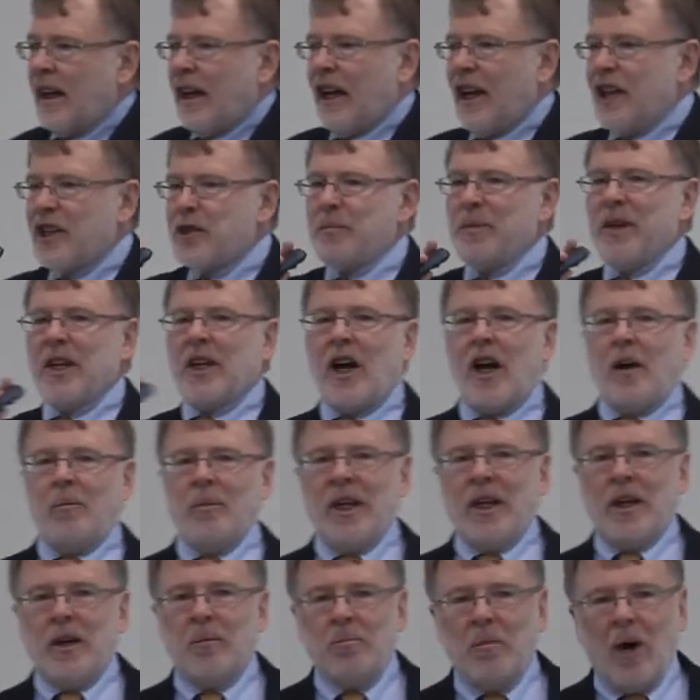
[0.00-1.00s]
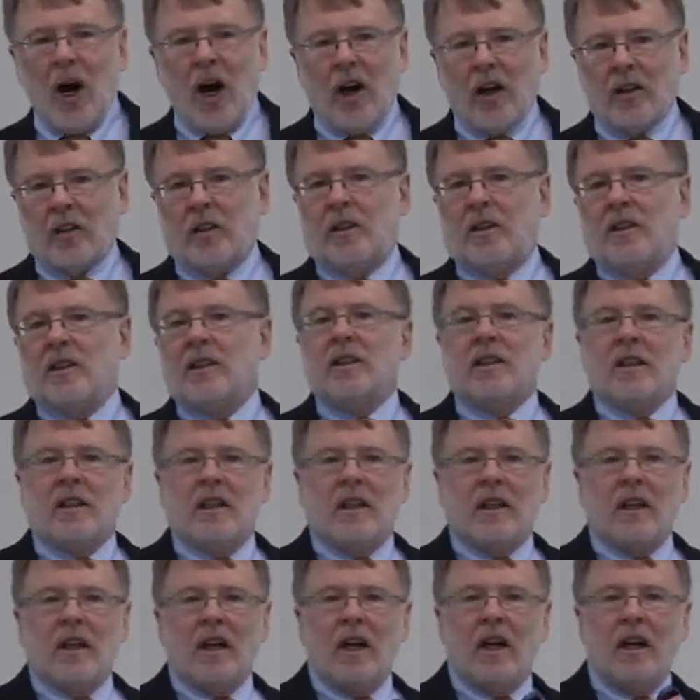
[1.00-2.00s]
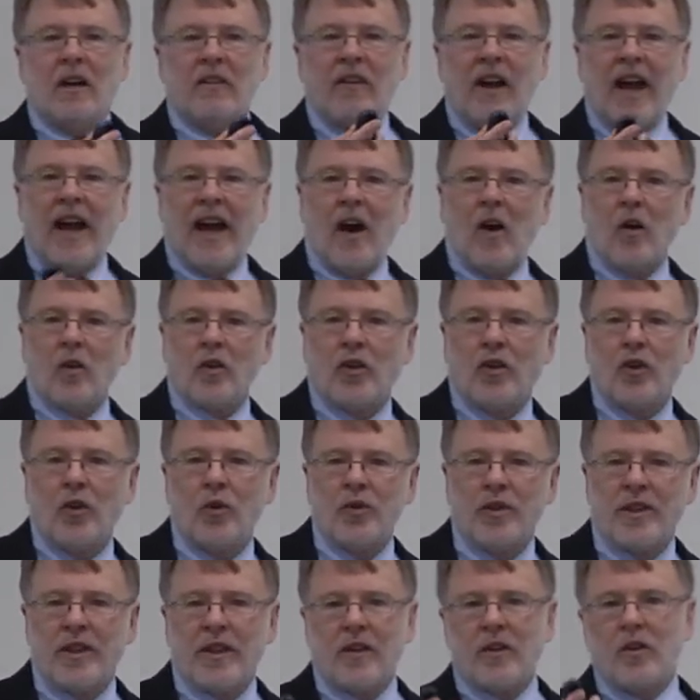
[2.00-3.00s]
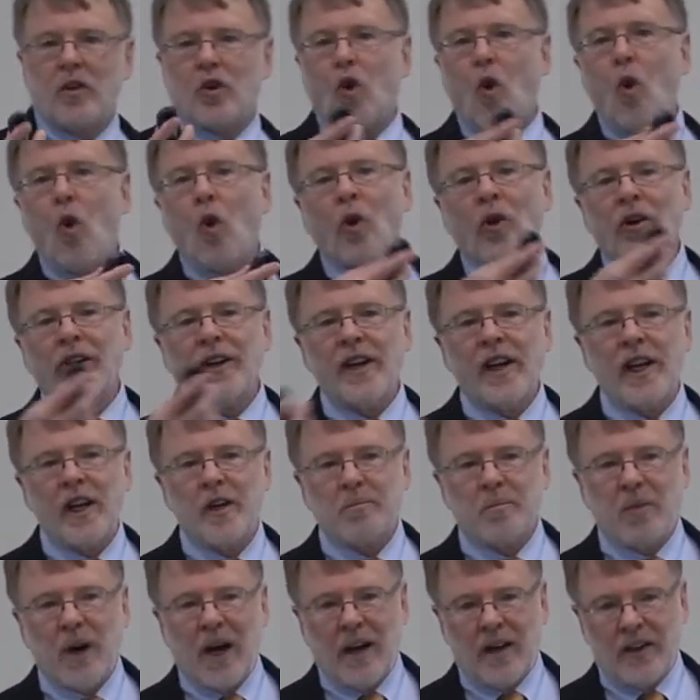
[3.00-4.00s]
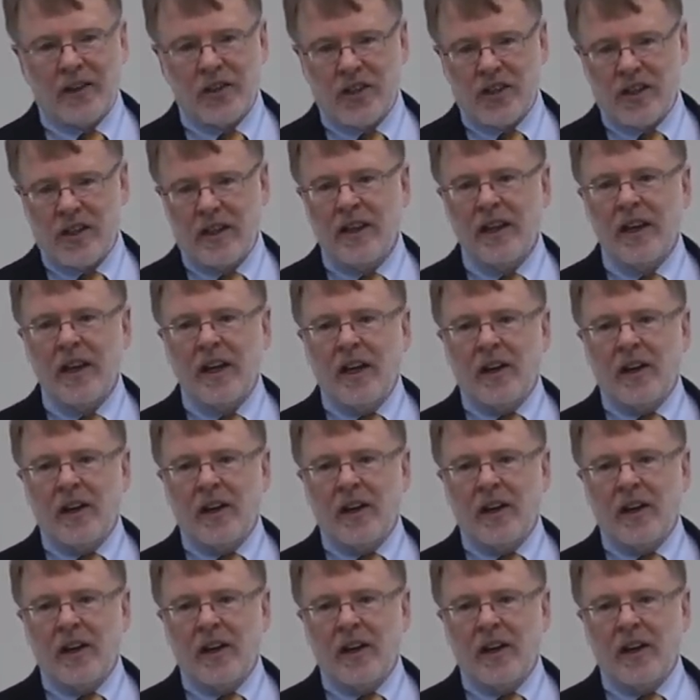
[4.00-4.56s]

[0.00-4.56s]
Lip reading: It's becoming a model of how to coordinate policy.